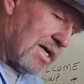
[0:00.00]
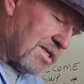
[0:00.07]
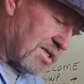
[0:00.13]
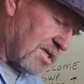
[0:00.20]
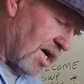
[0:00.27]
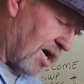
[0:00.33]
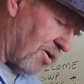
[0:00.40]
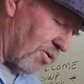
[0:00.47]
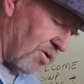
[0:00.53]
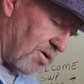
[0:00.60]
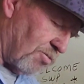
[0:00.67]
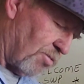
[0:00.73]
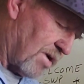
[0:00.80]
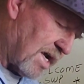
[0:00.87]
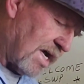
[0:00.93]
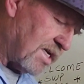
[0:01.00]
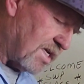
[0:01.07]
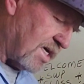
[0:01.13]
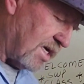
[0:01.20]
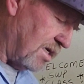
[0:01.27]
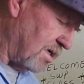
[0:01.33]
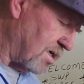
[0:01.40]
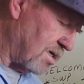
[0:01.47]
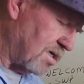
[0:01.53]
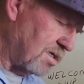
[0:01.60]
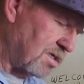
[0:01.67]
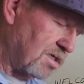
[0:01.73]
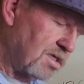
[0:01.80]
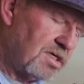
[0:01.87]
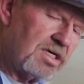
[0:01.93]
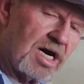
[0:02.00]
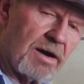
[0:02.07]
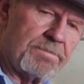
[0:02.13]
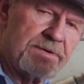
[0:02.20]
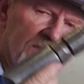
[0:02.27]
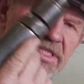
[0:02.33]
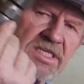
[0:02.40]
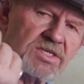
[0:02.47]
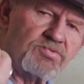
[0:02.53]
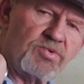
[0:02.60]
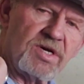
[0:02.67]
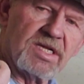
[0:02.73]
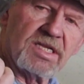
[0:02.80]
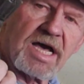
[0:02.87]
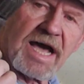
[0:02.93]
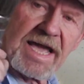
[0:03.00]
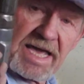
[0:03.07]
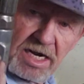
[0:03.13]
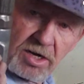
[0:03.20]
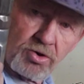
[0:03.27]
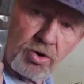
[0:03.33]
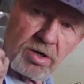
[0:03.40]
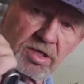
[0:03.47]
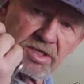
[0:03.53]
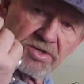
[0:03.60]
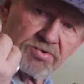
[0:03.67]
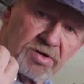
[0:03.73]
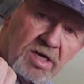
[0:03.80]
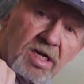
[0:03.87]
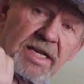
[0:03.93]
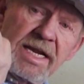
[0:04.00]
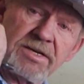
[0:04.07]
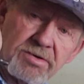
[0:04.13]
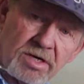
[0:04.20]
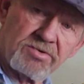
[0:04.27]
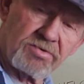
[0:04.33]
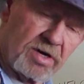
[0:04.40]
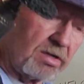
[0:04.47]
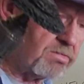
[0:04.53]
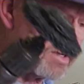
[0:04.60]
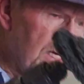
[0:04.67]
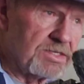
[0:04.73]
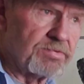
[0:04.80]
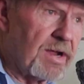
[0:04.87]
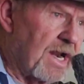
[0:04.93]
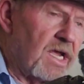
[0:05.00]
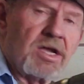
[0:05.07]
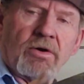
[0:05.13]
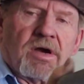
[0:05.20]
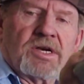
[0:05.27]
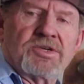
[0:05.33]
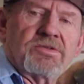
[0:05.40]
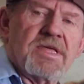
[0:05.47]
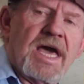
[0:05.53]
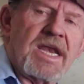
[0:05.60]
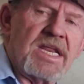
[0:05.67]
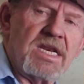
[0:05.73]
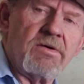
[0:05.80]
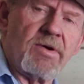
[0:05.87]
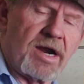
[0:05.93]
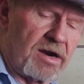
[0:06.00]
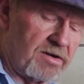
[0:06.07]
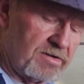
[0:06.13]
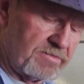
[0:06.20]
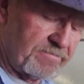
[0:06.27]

So, what I did, I put this wheel, I had a cordless drill, electric drill. Guess what? I go ahead and do that anywhere.